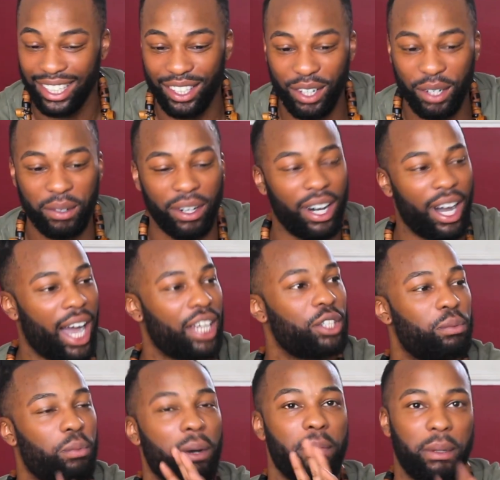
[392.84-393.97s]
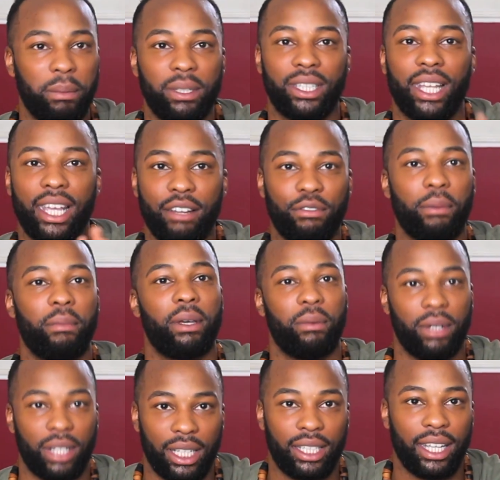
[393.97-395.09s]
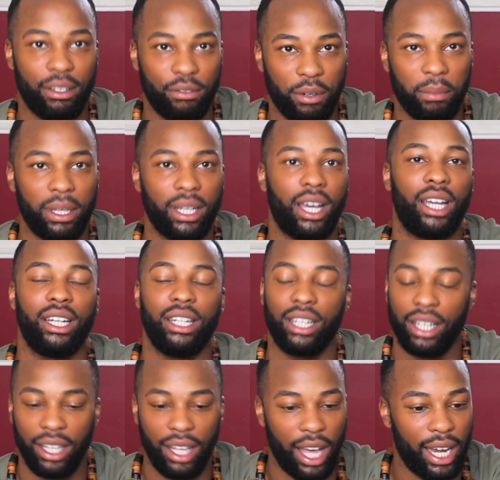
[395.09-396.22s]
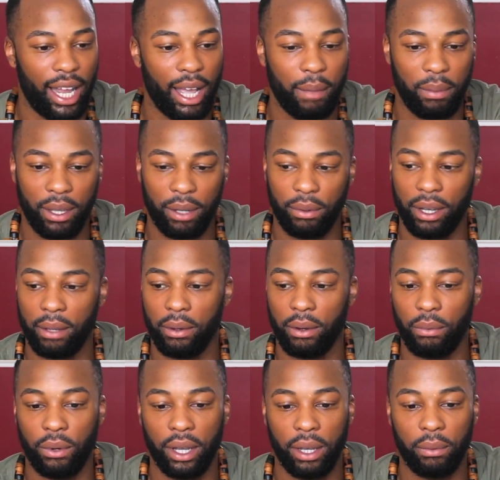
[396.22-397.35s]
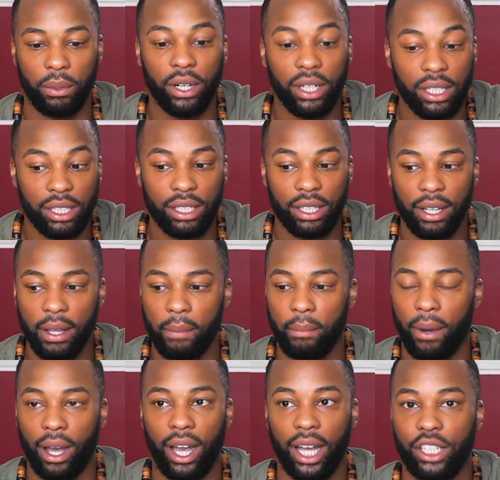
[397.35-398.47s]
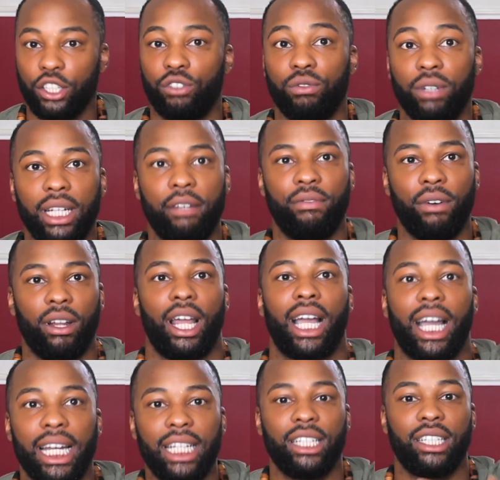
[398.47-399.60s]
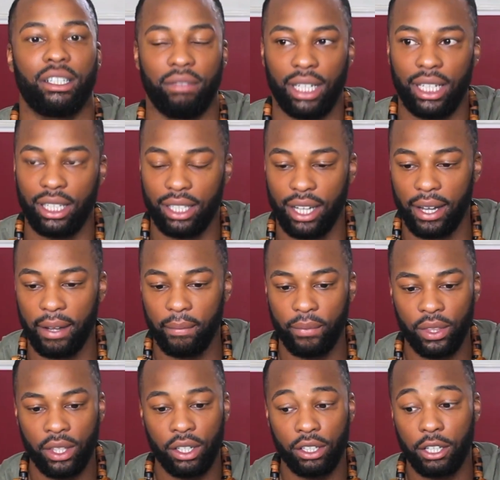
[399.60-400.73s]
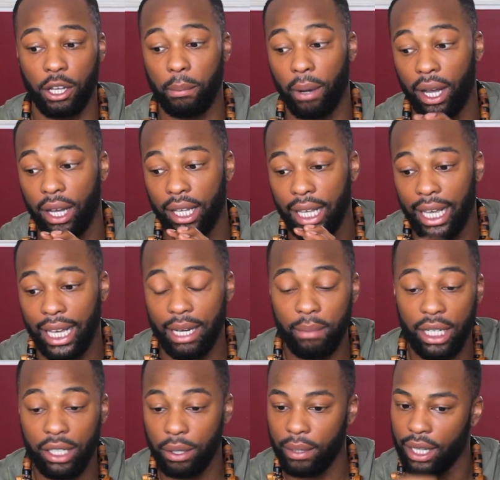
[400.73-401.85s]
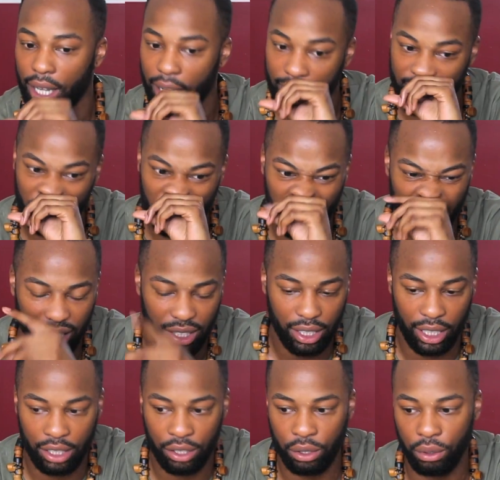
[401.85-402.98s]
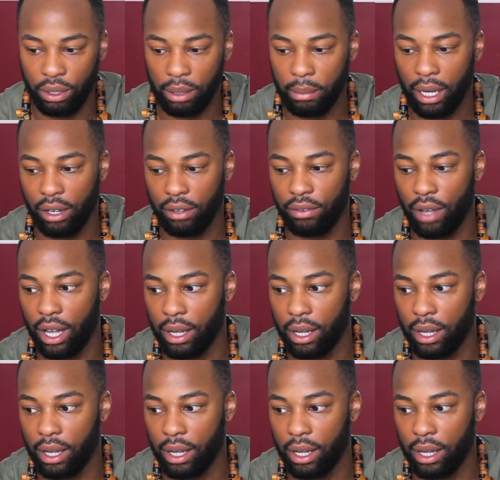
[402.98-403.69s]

you know what, I just want people to take from it what they take from it and let it be where it was. But I just really felt like I needed to release that. So, but in me doing that, I also started to talk about